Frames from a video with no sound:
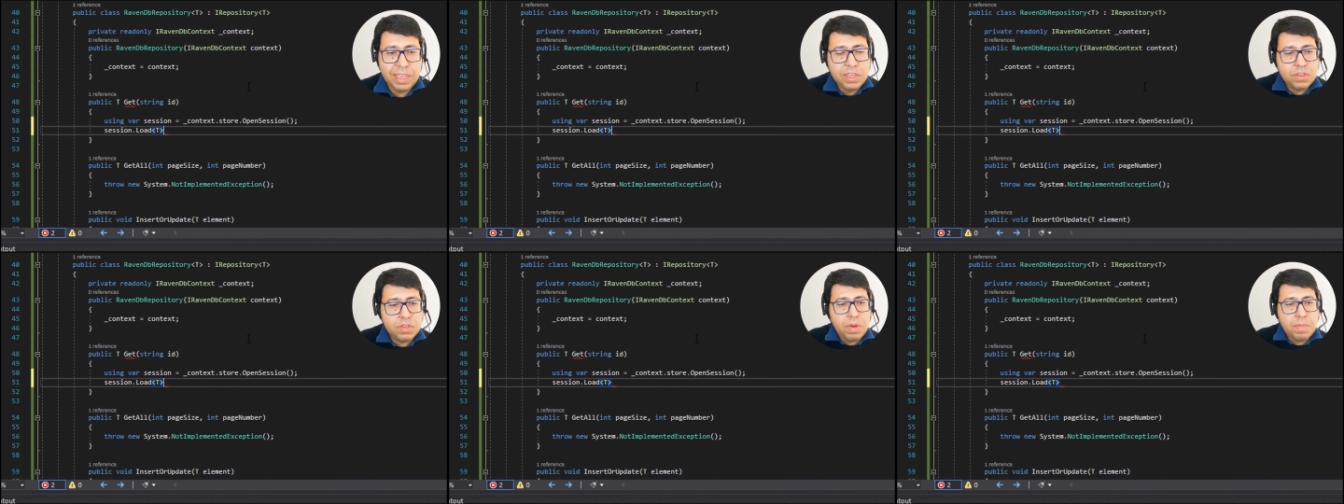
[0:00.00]

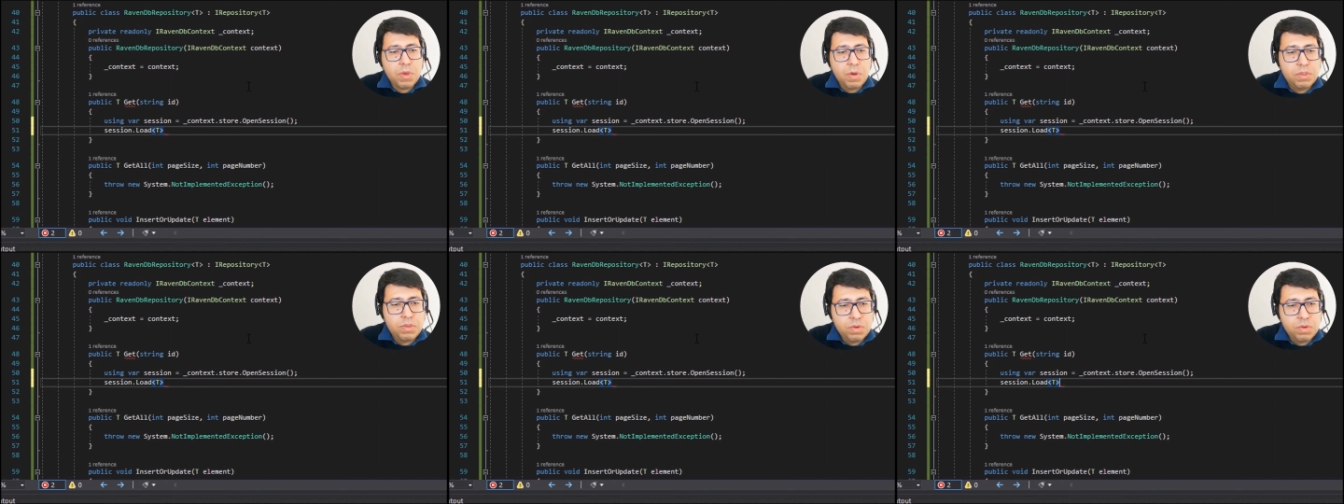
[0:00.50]
So I'm
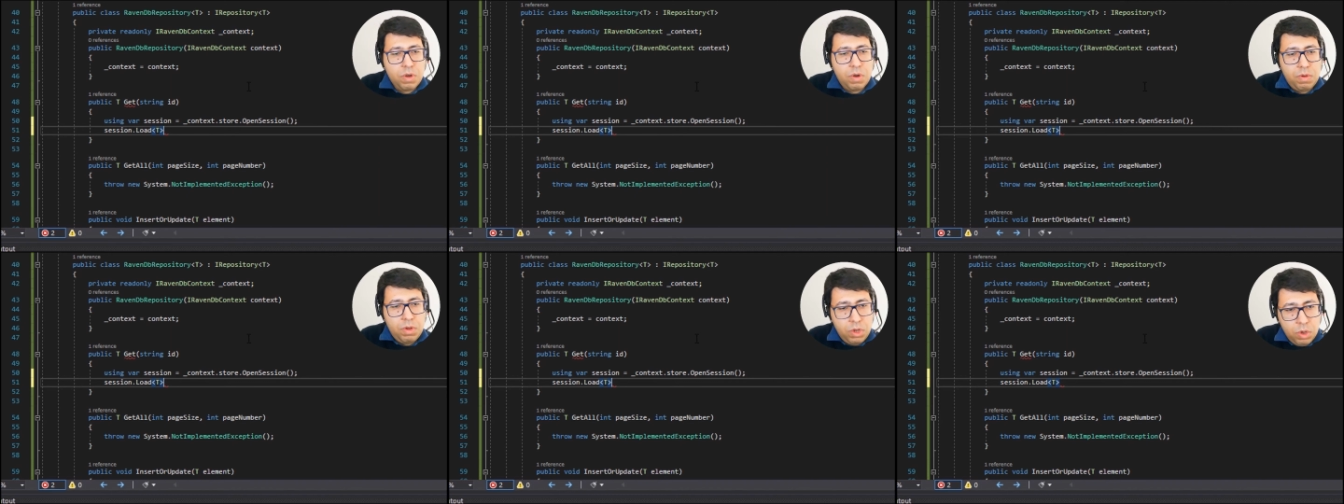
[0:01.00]
going to
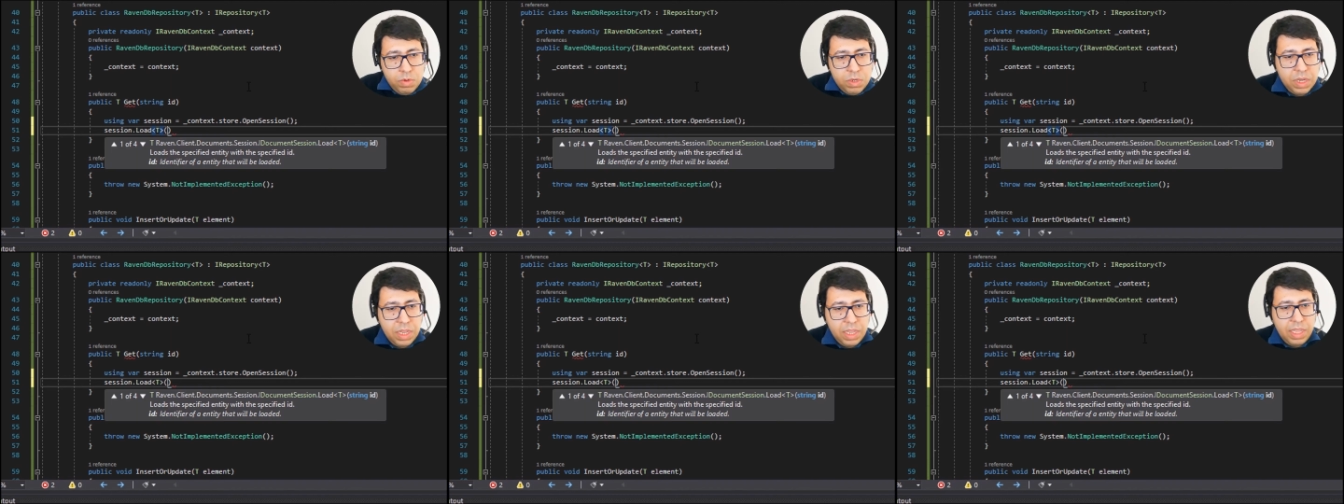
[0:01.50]
call
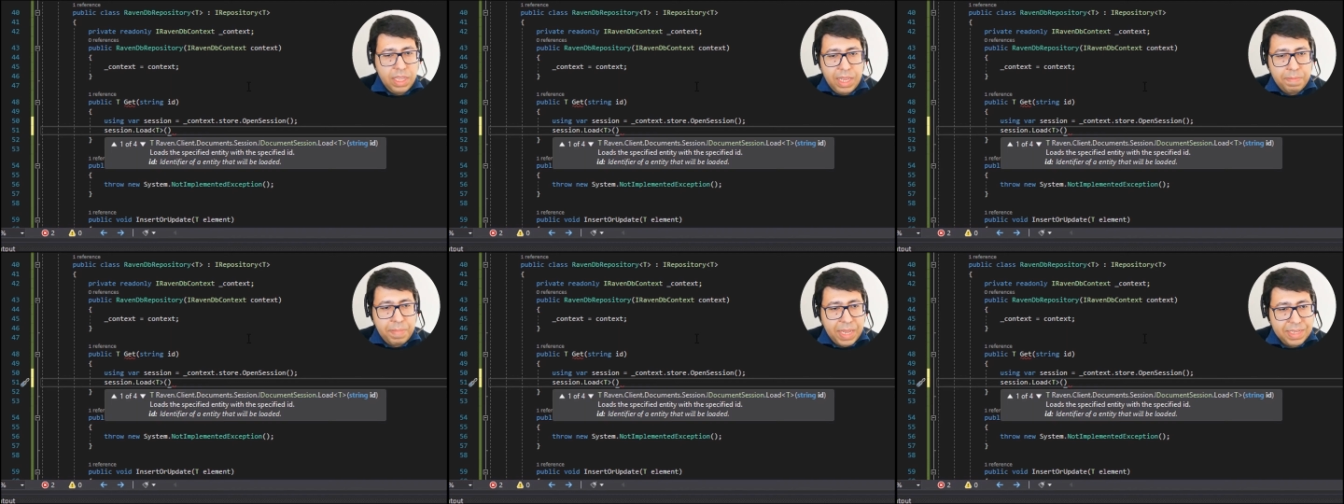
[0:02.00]
load
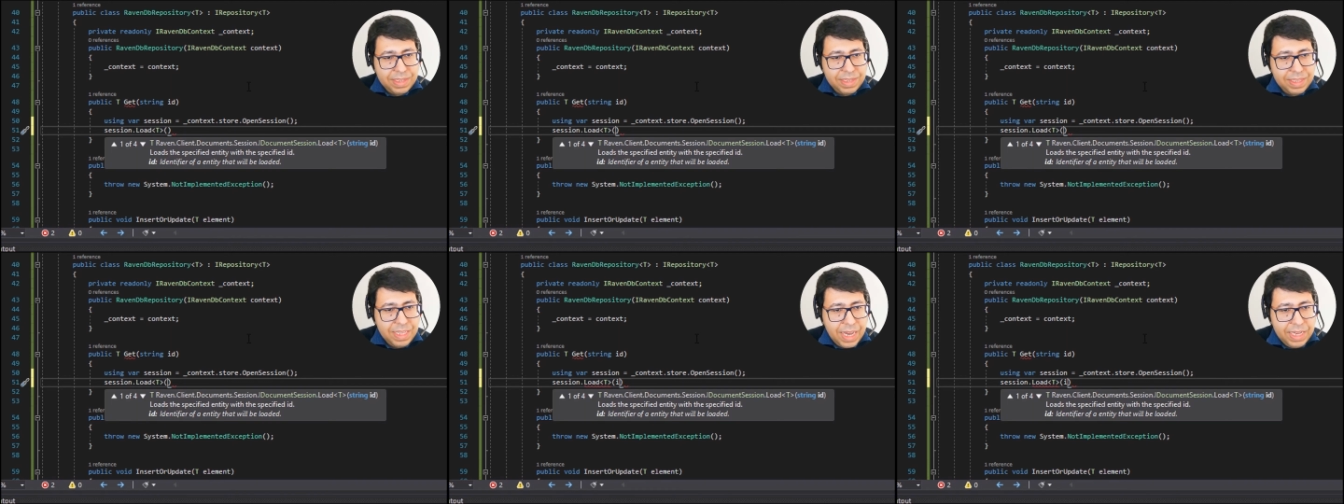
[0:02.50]
and pass
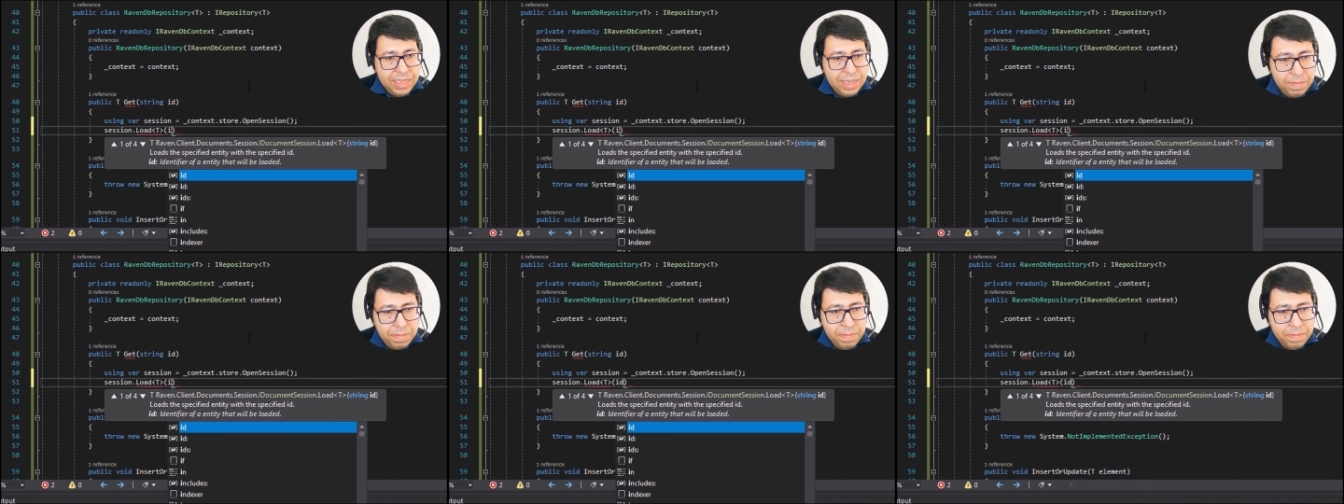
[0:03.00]
the ID.